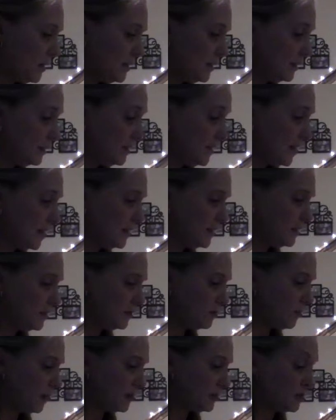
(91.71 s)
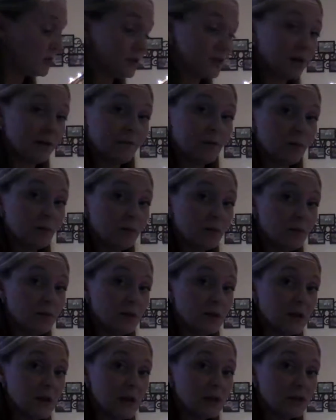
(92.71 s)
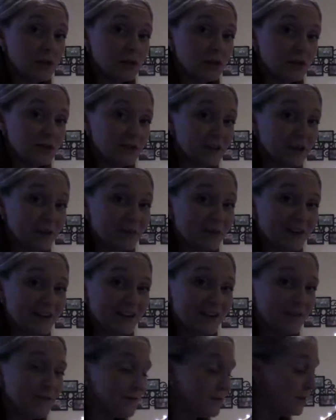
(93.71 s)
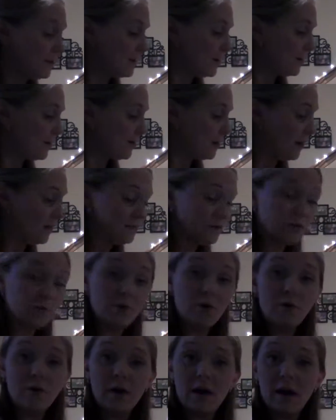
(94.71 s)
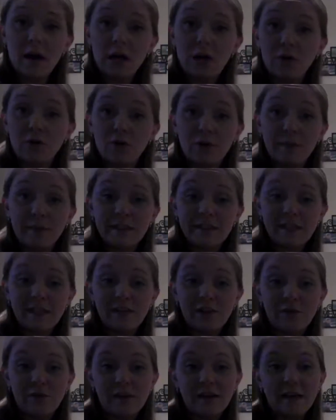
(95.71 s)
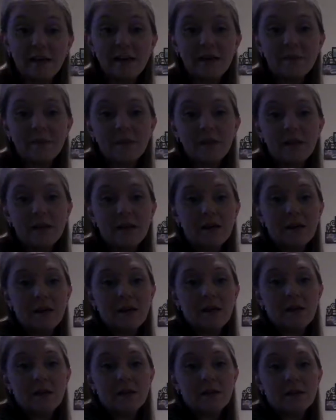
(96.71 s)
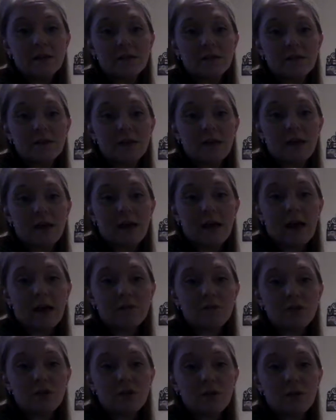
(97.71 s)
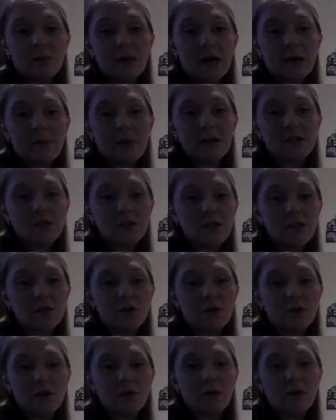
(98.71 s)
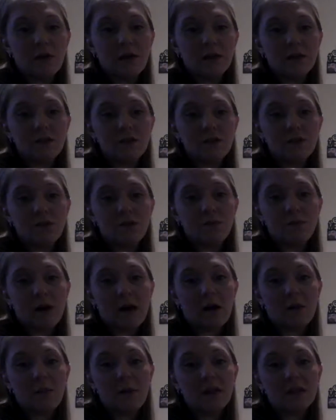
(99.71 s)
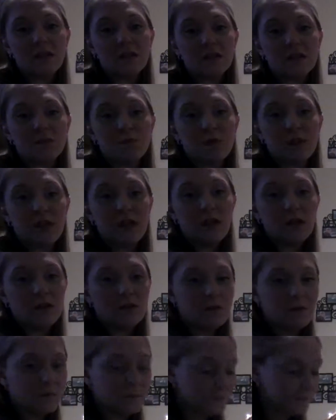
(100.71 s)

In this case, the patient's nonverbal communications are telling me enough that they are comfortable, no grimacing noted. After palpation, you're going to palpate the spleen.